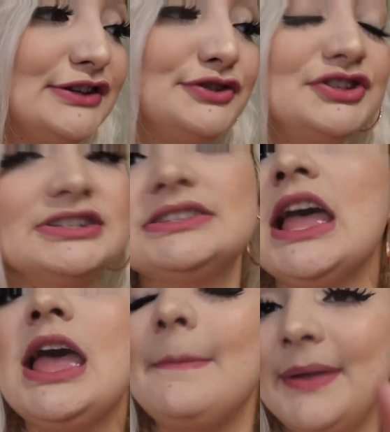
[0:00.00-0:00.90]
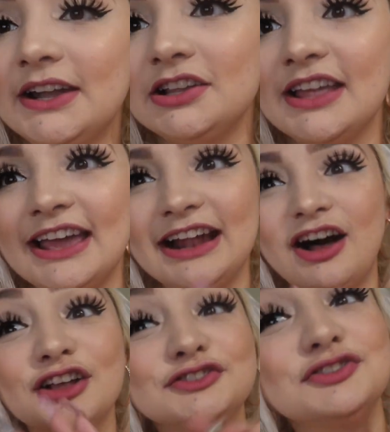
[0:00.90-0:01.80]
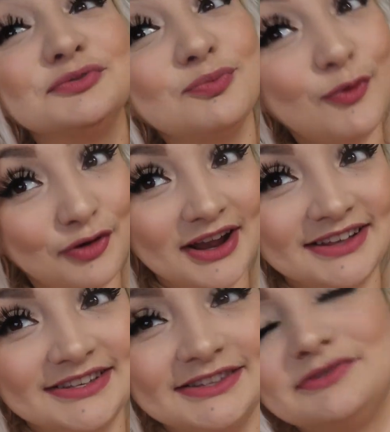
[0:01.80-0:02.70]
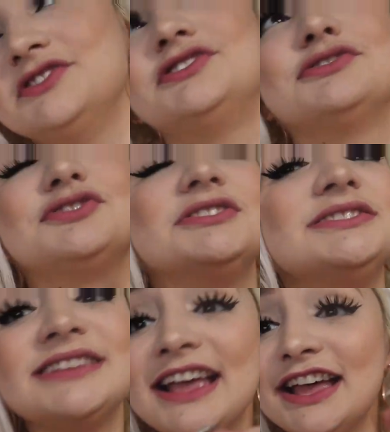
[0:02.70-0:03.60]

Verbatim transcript: so just be on the lookout also more accessories so just